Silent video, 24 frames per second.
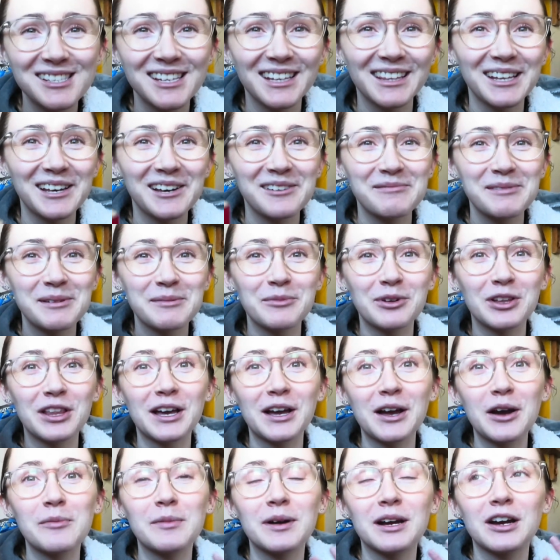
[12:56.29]
A little bit more
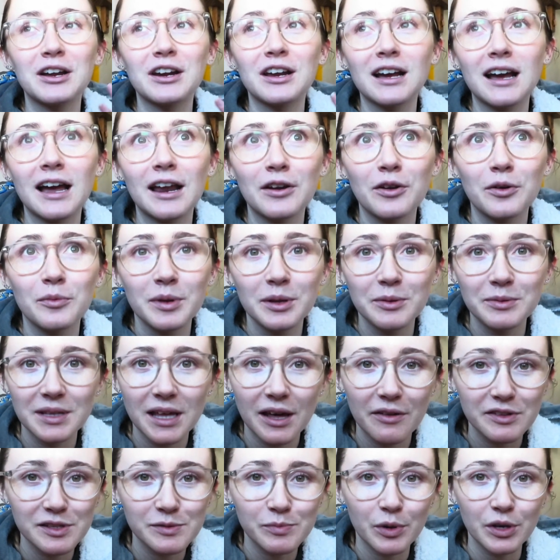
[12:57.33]
like, oh my god, I cannot be
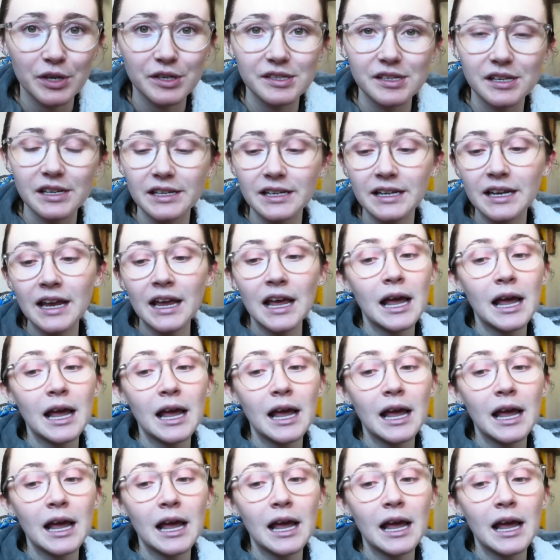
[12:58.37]
without this person.